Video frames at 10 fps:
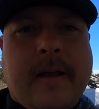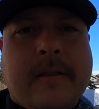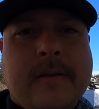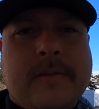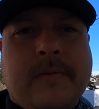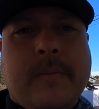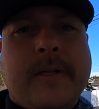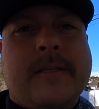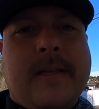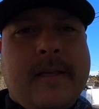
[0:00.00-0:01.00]
I got those from
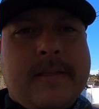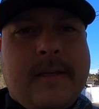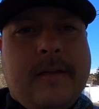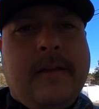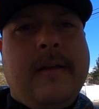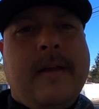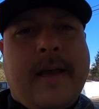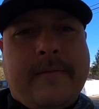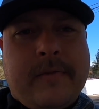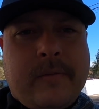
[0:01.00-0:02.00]
an estate sale.
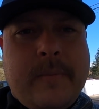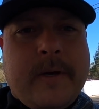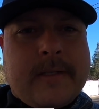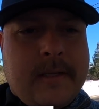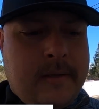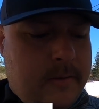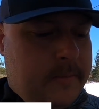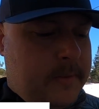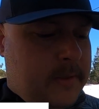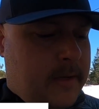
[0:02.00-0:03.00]
I have $3 into
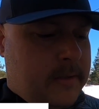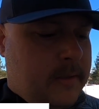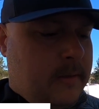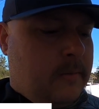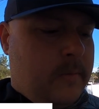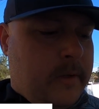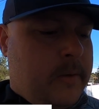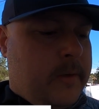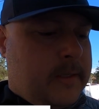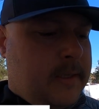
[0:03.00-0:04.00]
them, so that was a real
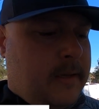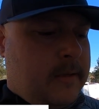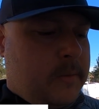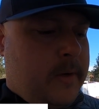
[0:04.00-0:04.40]
quick sale as